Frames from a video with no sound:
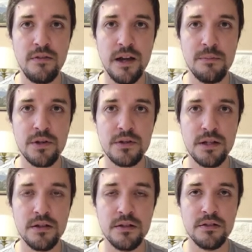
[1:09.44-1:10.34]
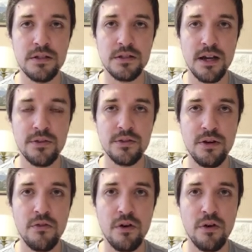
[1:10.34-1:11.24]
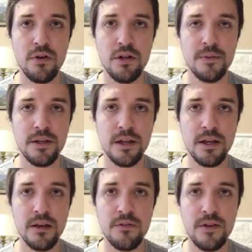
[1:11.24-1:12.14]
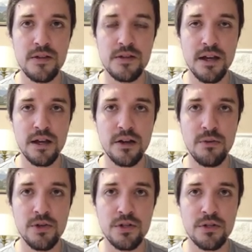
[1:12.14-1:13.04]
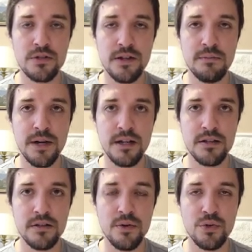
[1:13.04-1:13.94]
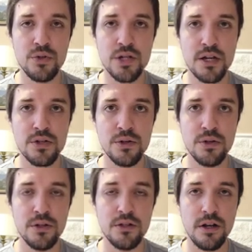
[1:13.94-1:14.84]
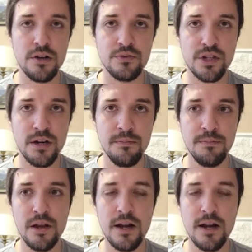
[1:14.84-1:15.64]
5% discount of all the fees and commissions that Binance is going to charge you in the long term.